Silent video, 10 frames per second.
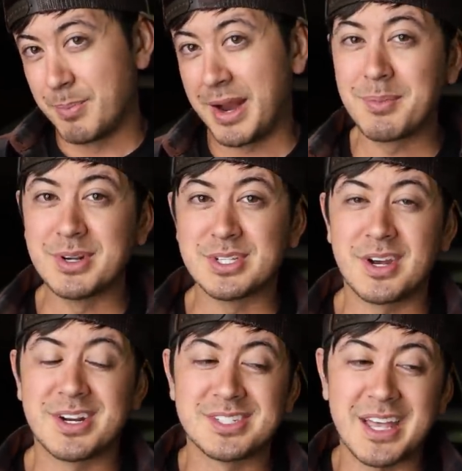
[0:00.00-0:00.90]
But I am gonna
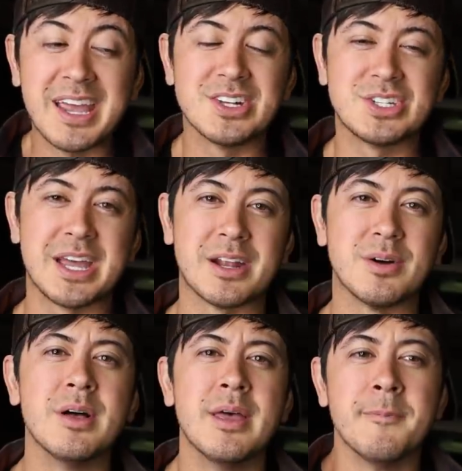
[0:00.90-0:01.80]
start a second
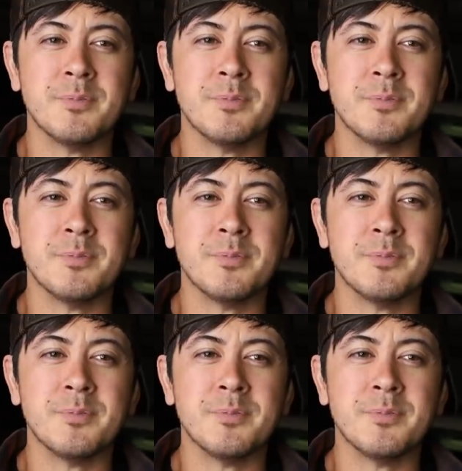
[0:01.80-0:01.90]
channel.